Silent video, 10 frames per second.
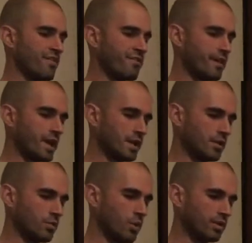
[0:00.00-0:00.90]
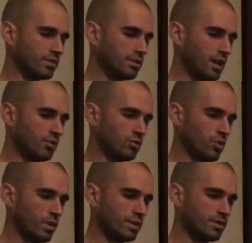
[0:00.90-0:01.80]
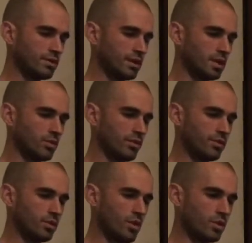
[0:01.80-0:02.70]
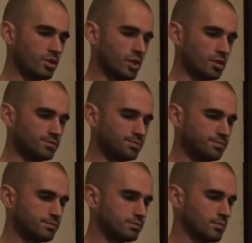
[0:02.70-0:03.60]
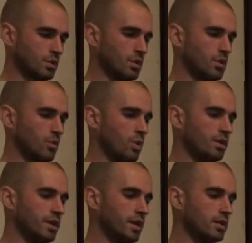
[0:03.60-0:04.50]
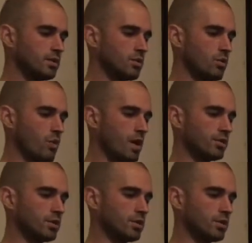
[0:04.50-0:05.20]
Feng was Tenzo when he studied with Dongshan. One day, while